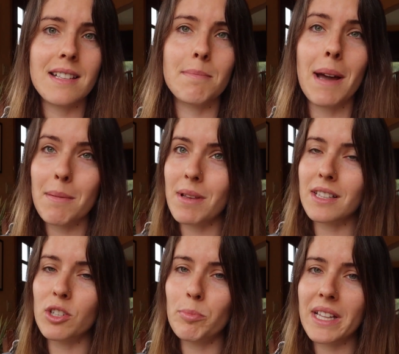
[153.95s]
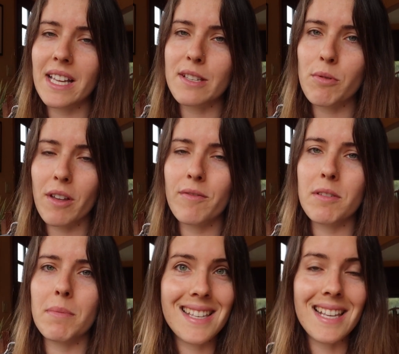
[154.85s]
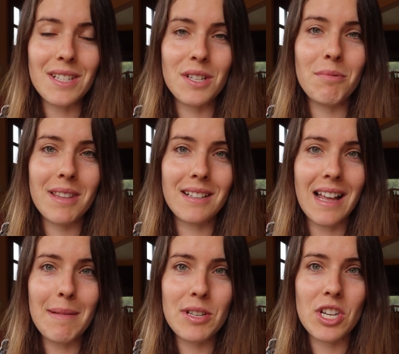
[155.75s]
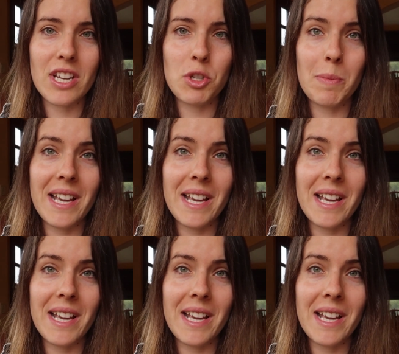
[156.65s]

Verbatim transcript: this might be a little bit less relevant, but this has to do with climate change,